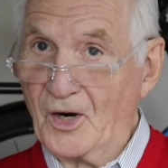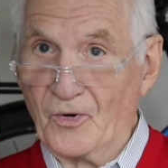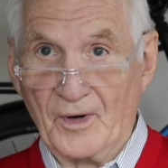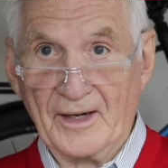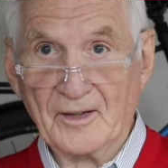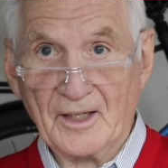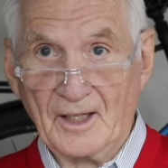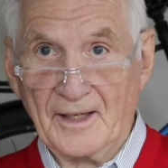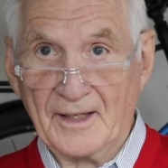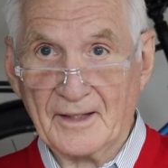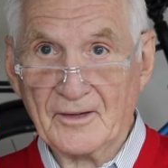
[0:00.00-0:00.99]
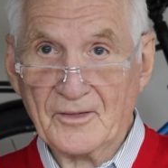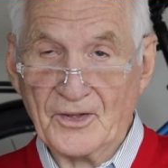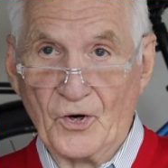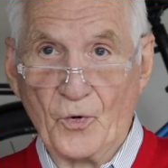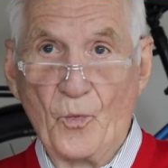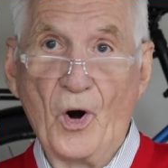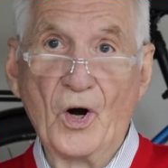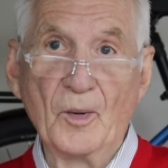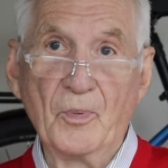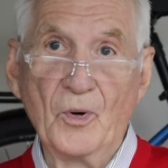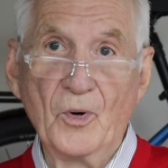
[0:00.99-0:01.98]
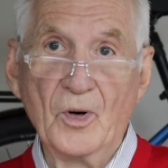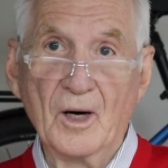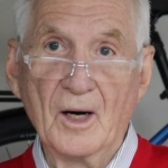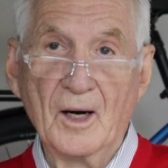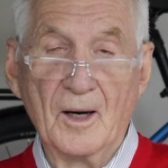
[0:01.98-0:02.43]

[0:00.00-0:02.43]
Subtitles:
around Atlanta that are walkable,